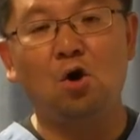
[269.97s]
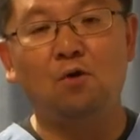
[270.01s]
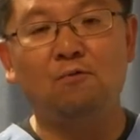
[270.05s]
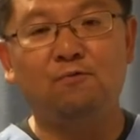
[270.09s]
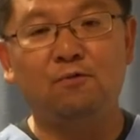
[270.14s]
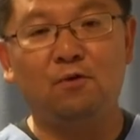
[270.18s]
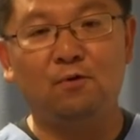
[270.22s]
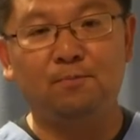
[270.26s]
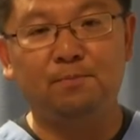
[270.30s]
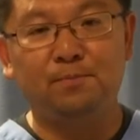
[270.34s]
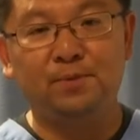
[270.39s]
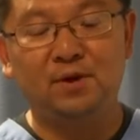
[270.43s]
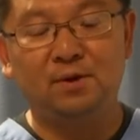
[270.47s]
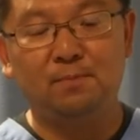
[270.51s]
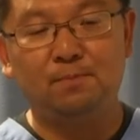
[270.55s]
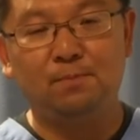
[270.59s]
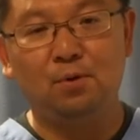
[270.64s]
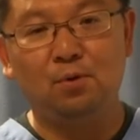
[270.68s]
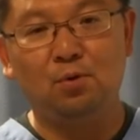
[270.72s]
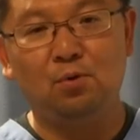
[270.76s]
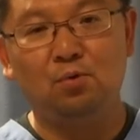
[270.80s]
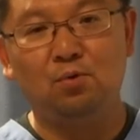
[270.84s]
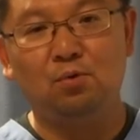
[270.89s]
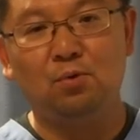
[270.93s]
or for
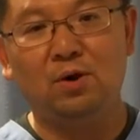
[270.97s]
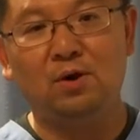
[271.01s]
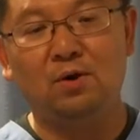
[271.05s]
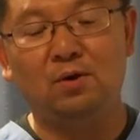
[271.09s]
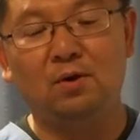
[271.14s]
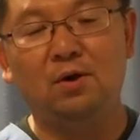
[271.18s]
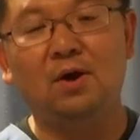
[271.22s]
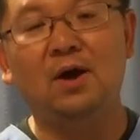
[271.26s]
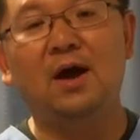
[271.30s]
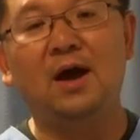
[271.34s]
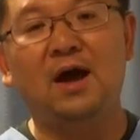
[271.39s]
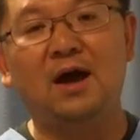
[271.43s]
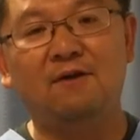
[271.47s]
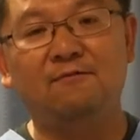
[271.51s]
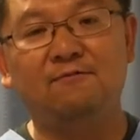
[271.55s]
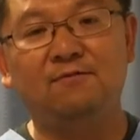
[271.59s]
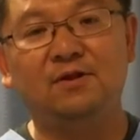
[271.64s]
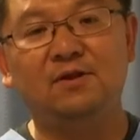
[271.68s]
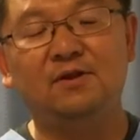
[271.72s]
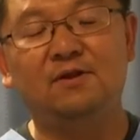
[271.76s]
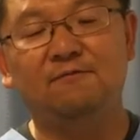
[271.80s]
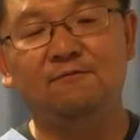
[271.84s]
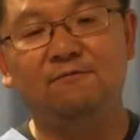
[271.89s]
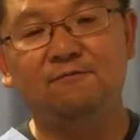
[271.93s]
people who are
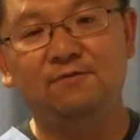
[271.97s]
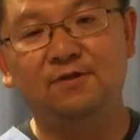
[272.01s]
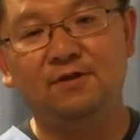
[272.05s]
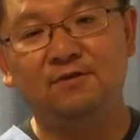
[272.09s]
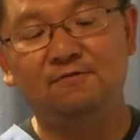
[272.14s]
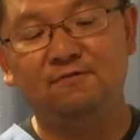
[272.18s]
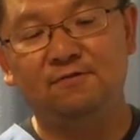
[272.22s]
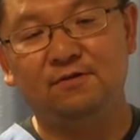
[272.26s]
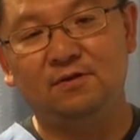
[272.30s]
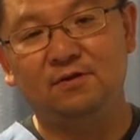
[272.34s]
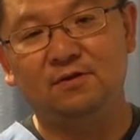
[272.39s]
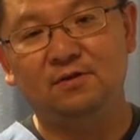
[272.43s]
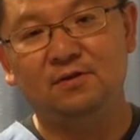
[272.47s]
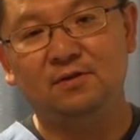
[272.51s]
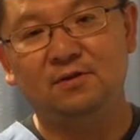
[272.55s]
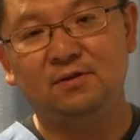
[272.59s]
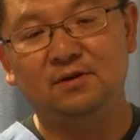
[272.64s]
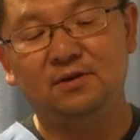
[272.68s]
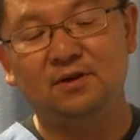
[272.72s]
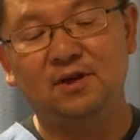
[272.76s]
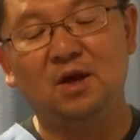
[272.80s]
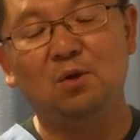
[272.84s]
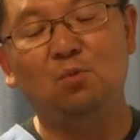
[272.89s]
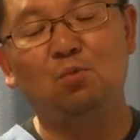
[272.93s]
having the fever.
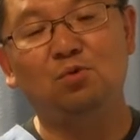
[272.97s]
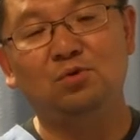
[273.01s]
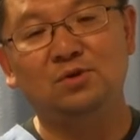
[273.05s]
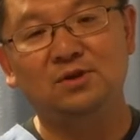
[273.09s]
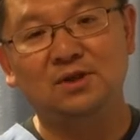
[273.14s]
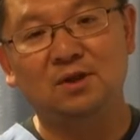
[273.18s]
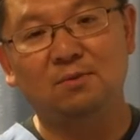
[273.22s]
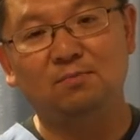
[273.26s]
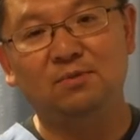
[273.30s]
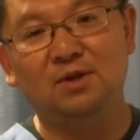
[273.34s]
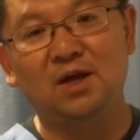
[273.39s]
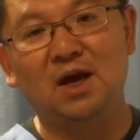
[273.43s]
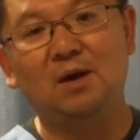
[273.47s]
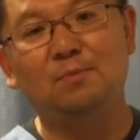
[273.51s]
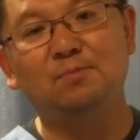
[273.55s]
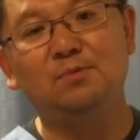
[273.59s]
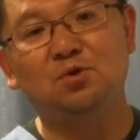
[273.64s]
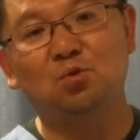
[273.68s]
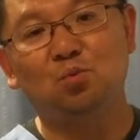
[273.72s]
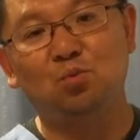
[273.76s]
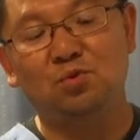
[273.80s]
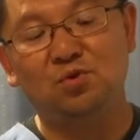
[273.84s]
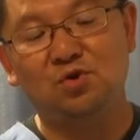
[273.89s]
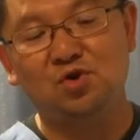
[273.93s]
Then we
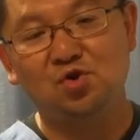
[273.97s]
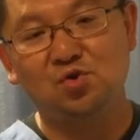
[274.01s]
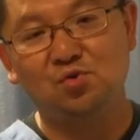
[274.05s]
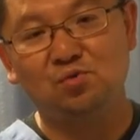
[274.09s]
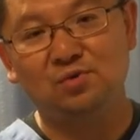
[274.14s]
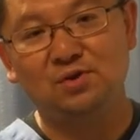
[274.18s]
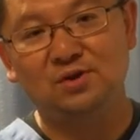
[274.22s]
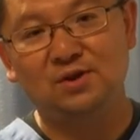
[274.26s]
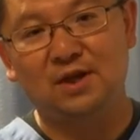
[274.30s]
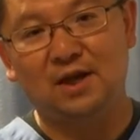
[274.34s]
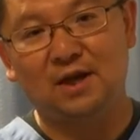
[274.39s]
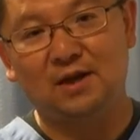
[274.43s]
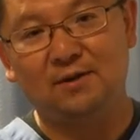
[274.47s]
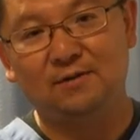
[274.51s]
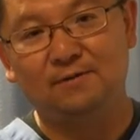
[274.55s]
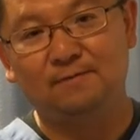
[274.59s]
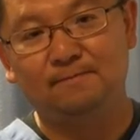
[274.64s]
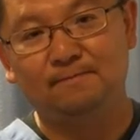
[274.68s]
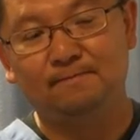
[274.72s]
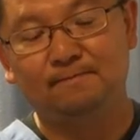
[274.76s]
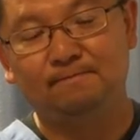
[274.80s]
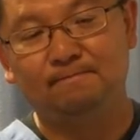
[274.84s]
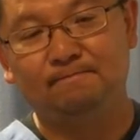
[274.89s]
sometimes use that.